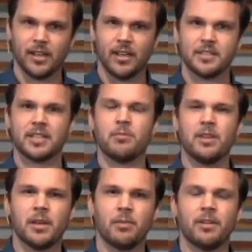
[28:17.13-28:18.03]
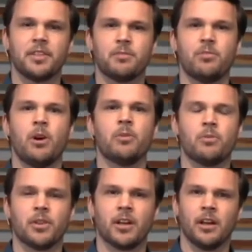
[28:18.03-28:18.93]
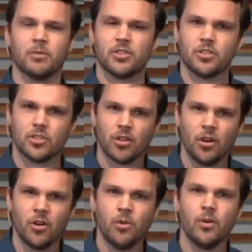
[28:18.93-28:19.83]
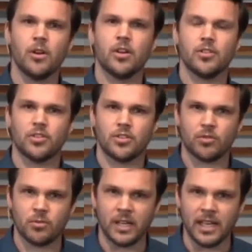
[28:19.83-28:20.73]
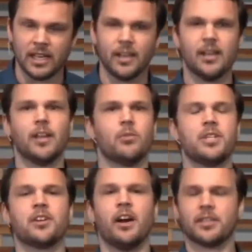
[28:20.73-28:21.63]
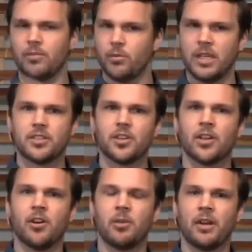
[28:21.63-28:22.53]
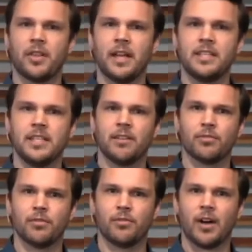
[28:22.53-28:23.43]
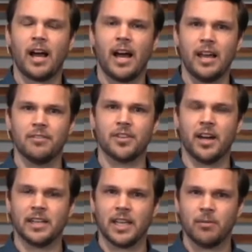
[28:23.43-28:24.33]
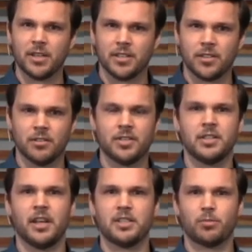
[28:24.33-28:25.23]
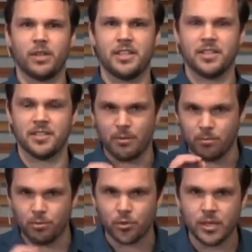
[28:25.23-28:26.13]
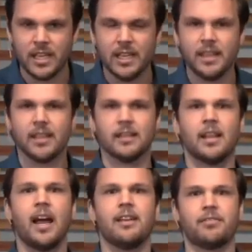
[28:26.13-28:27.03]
Something about this moment with God was so sweet. We talked weeks ago about the idea of revive, God coming to those dust places and breathing life,